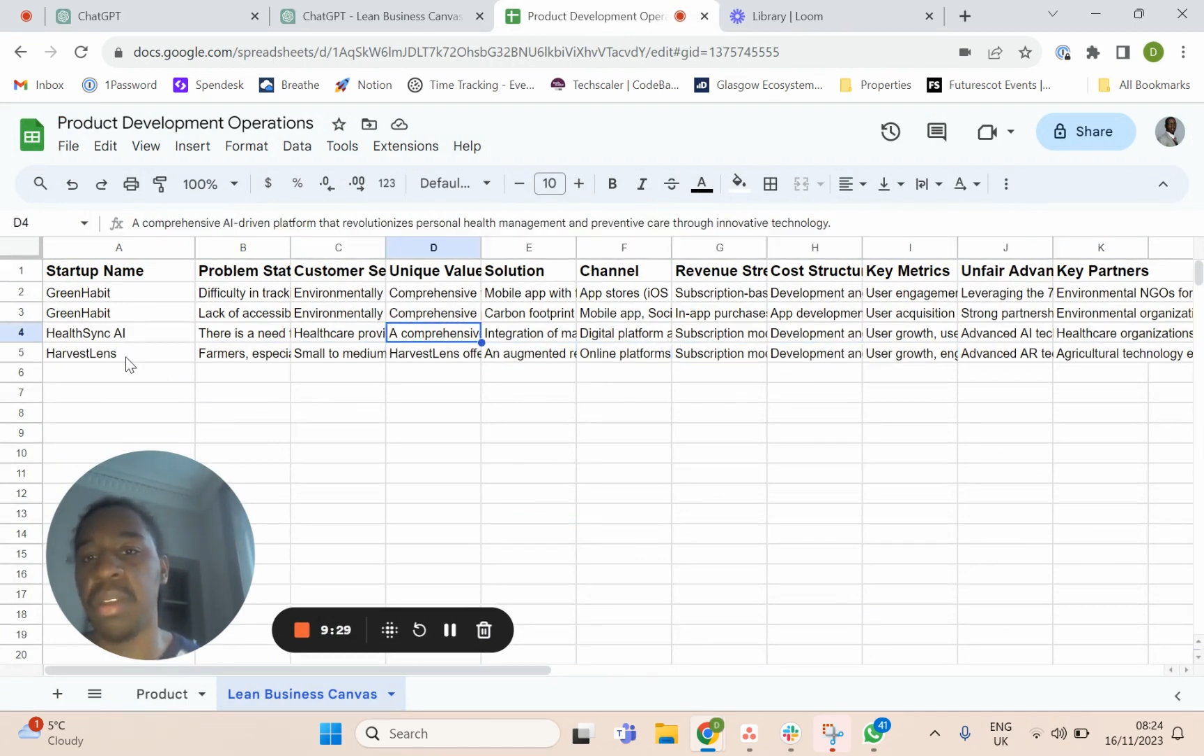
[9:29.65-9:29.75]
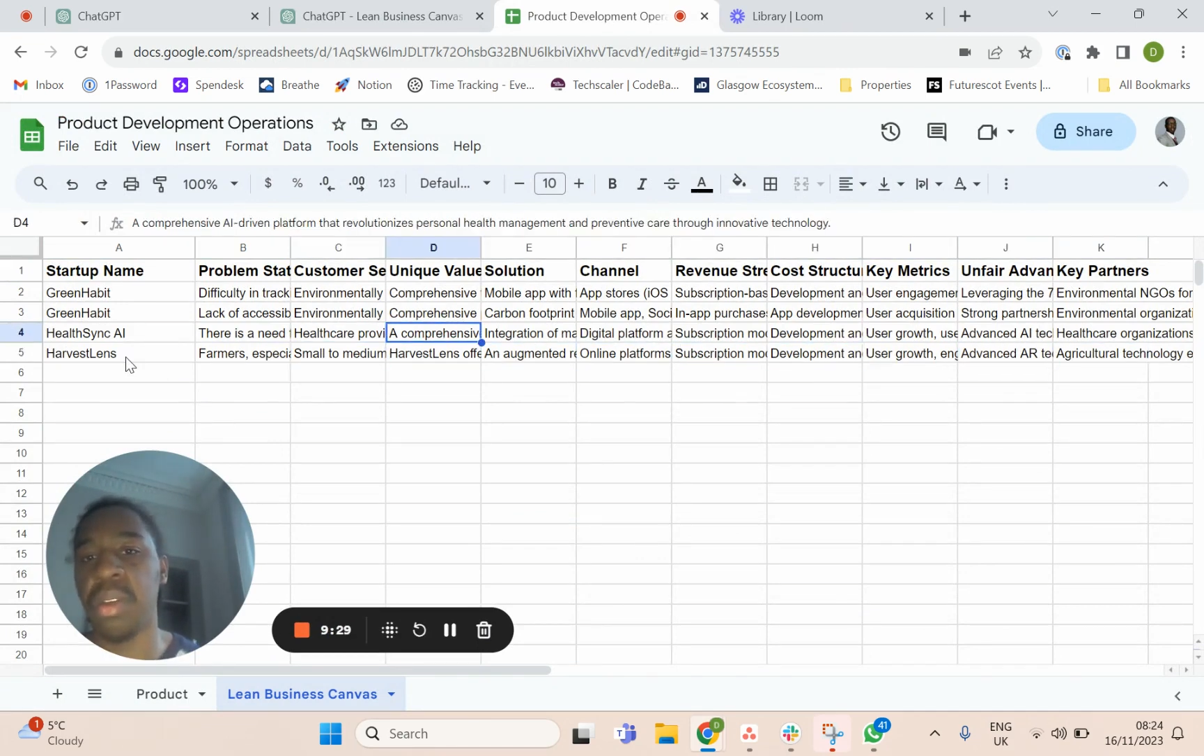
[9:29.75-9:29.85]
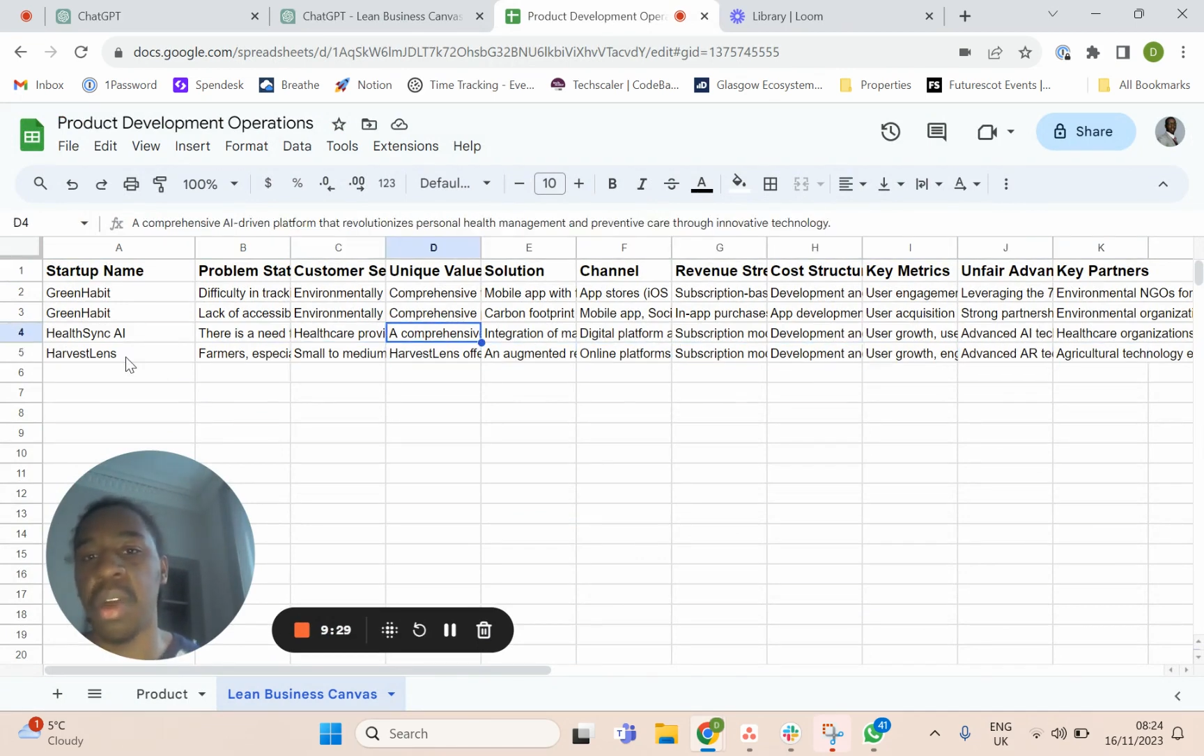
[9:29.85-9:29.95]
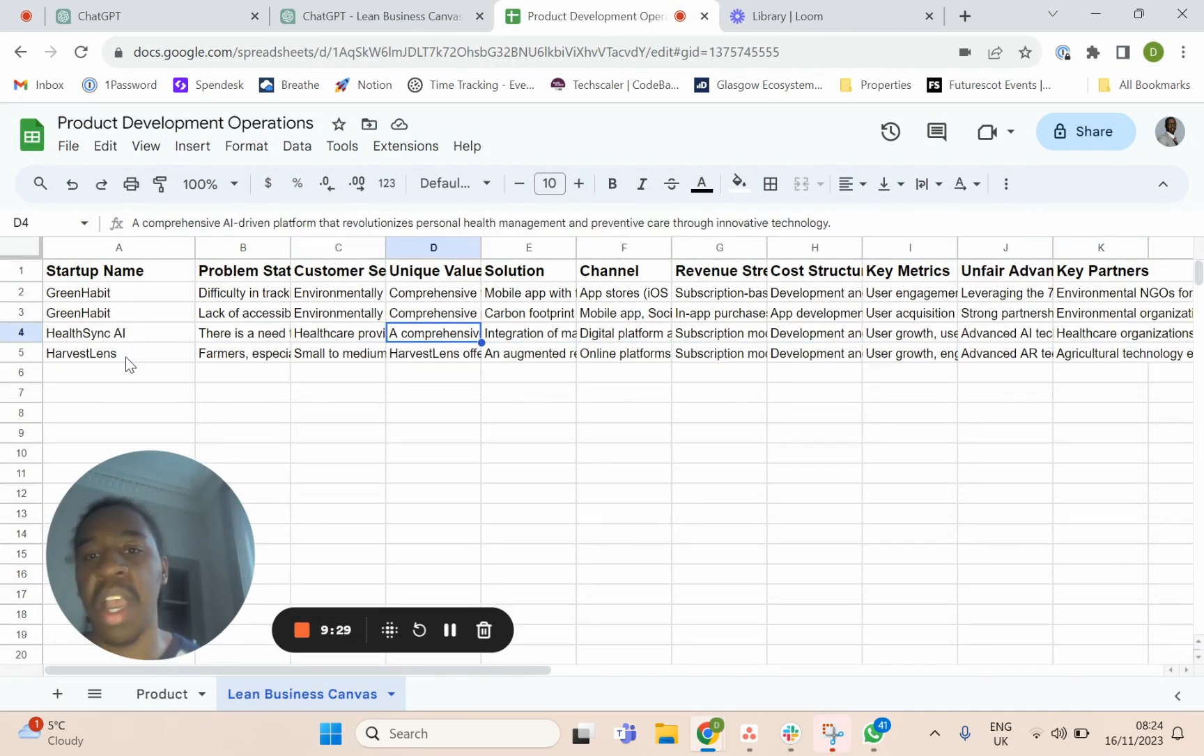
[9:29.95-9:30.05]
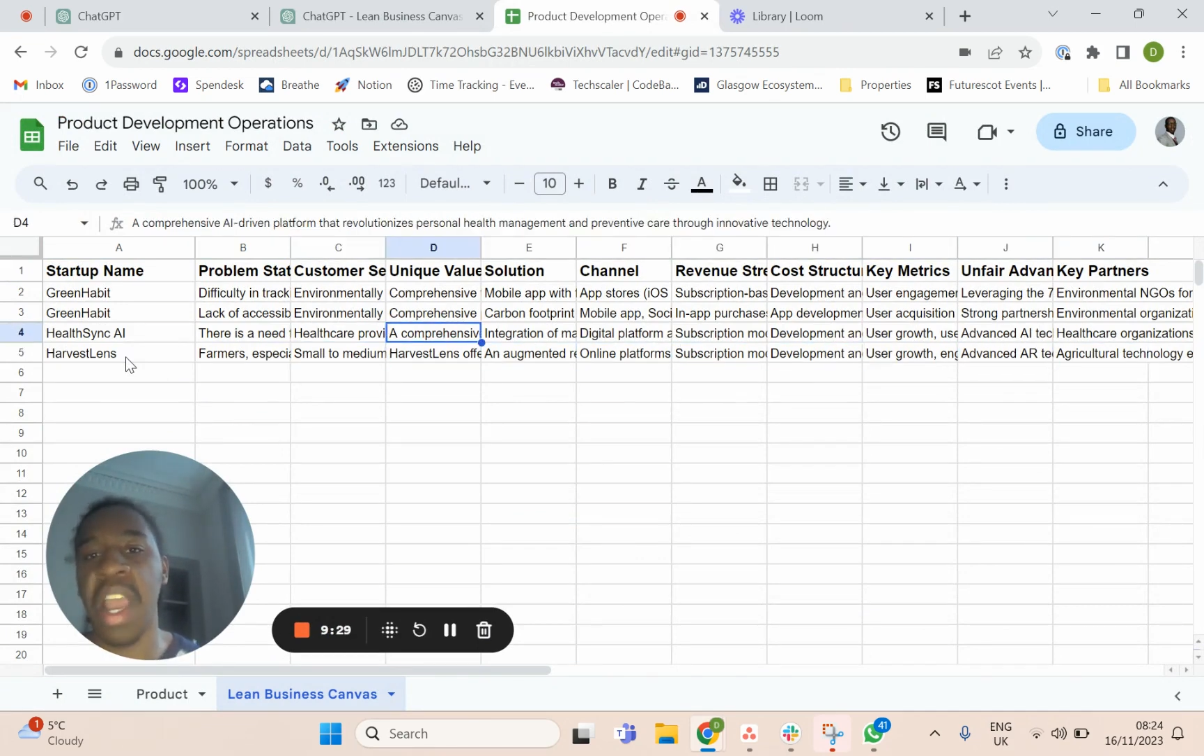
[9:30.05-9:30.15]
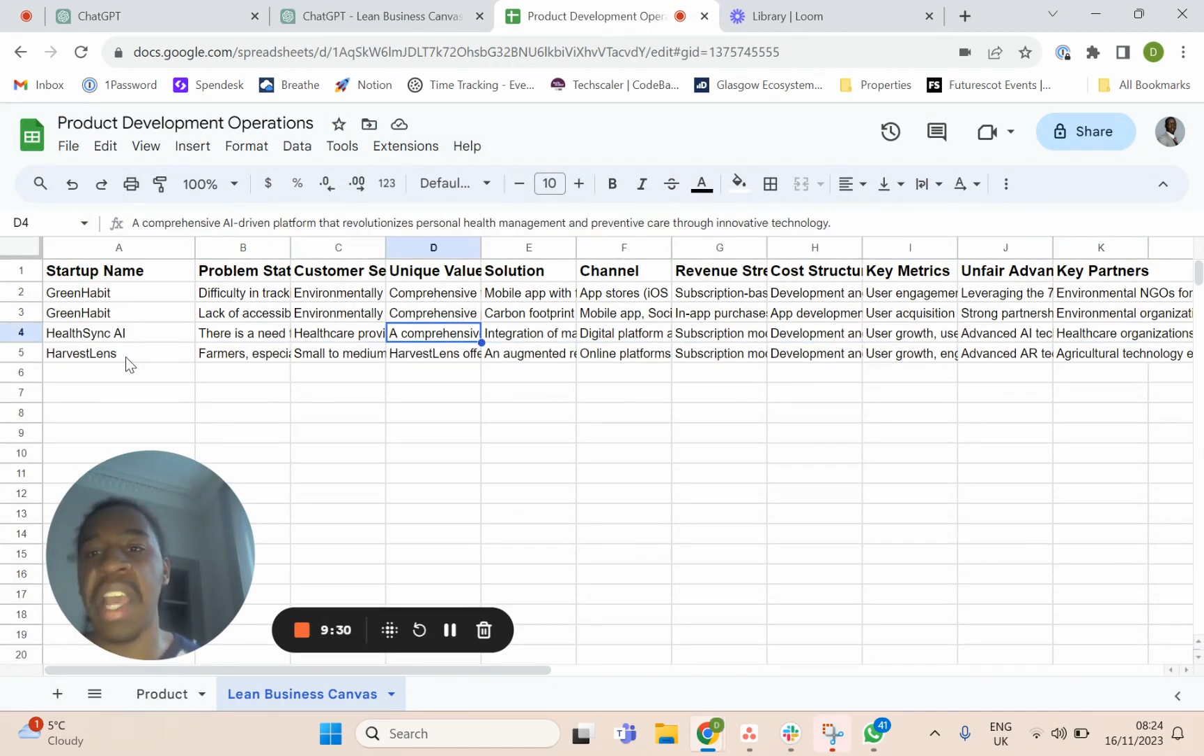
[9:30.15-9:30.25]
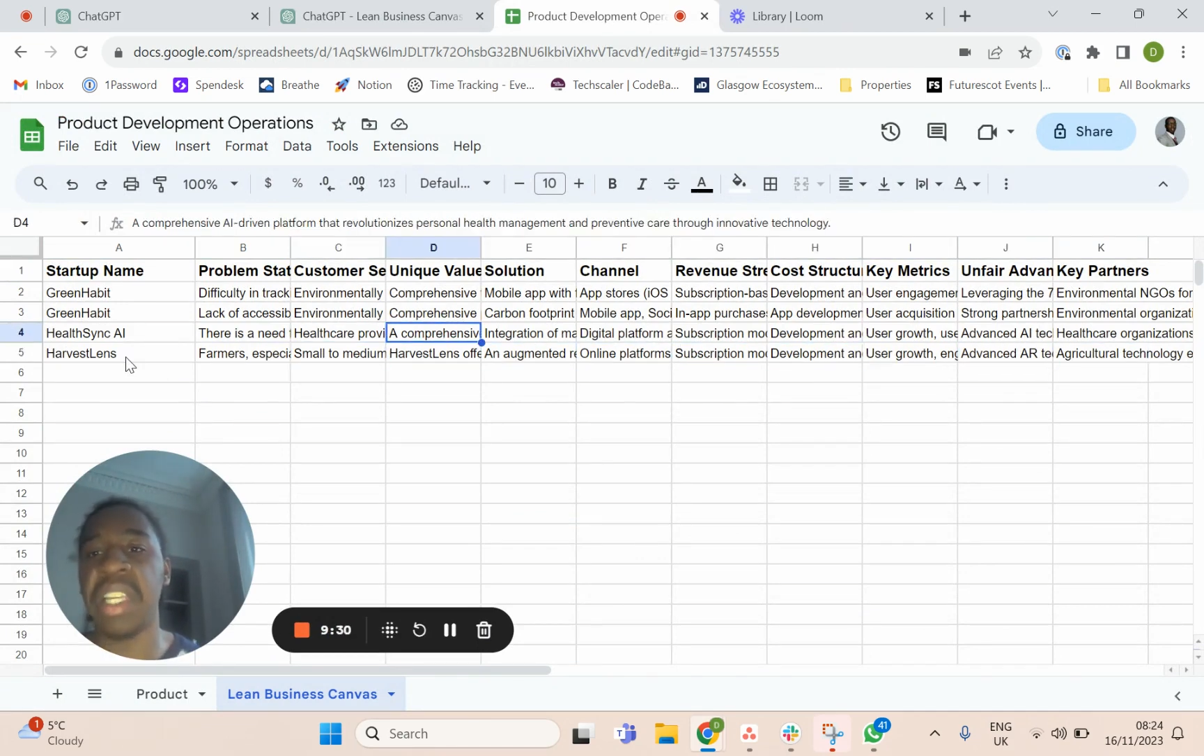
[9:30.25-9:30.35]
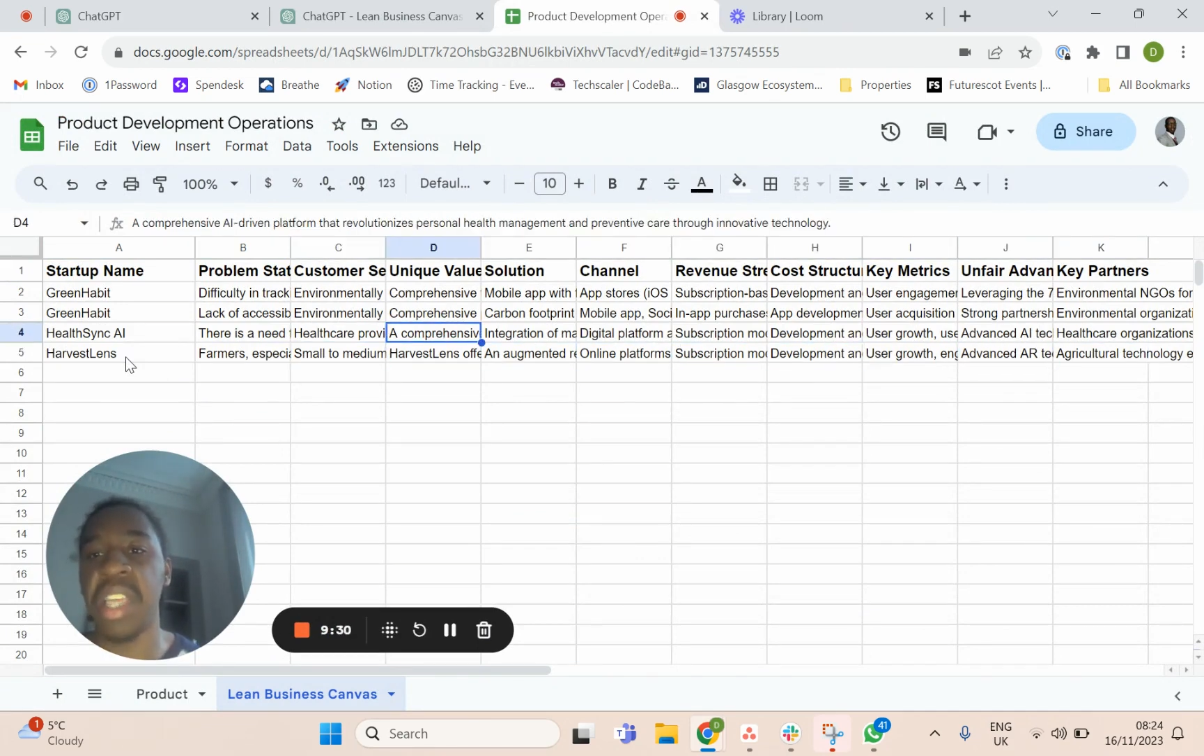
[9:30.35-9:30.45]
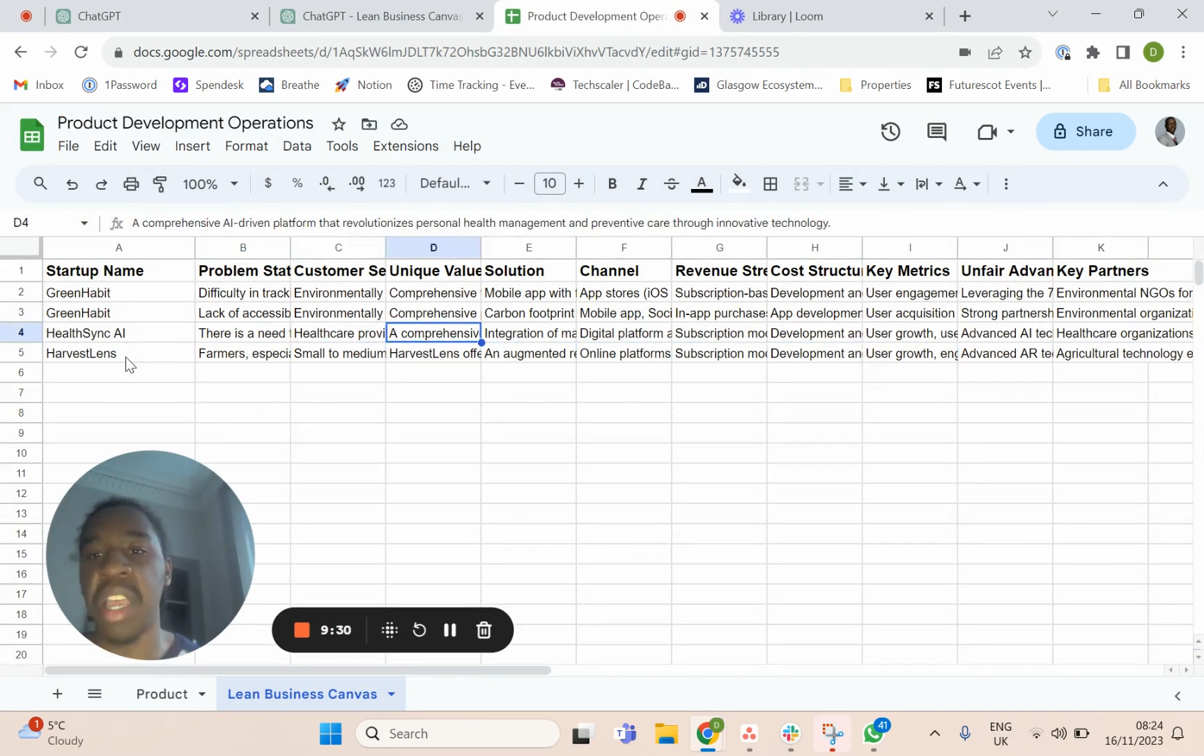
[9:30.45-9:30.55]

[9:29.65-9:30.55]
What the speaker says: not add